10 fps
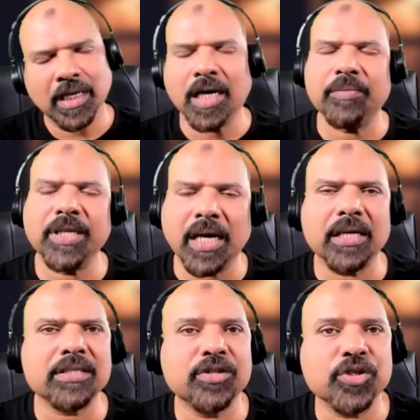How many
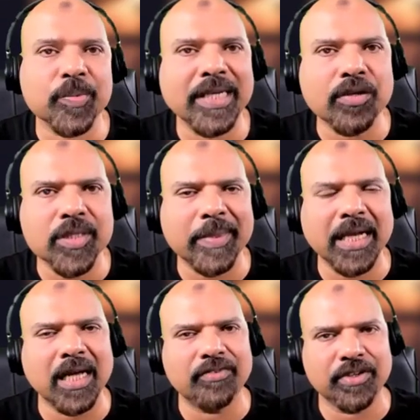hours did you spend? You
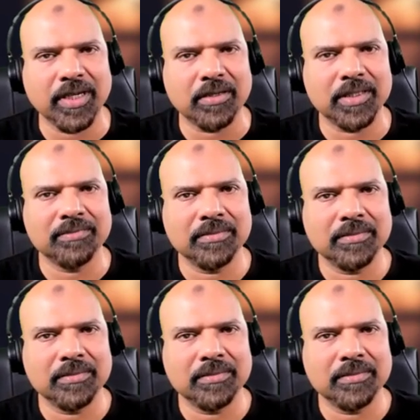spent half an hour.